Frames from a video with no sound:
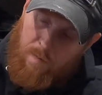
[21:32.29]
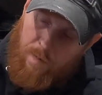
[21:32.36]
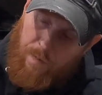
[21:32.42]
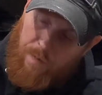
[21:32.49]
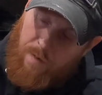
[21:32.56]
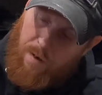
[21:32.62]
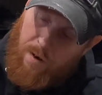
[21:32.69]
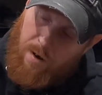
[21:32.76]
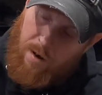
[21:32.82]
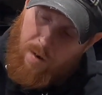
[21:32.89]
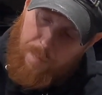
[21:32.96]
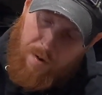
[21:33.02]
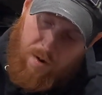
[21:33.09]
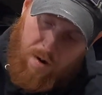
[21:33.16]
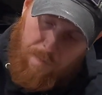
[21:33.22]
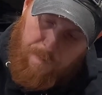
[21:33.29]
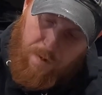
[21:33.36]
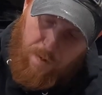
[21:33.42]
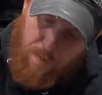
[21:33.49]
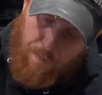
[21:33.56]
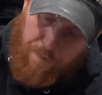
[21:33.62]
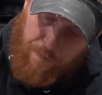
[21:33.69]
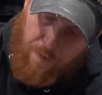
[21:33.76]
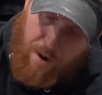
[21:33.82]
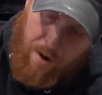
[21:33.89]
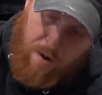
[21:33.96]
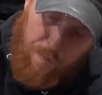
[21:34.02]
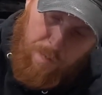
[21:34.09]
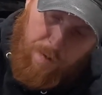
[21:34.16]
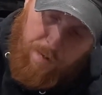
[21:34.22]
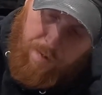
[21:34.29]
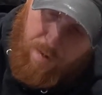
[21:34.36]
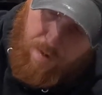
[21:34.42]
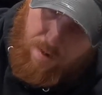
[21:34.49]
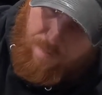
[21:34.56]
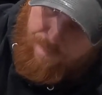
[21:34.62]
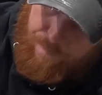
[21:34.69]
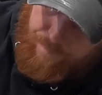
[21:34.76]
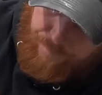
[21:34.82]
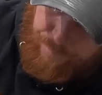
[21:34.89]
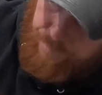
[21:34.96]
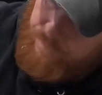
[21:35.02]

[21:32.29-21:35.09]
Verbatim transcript: loosen it up enough that it'll slide over the top.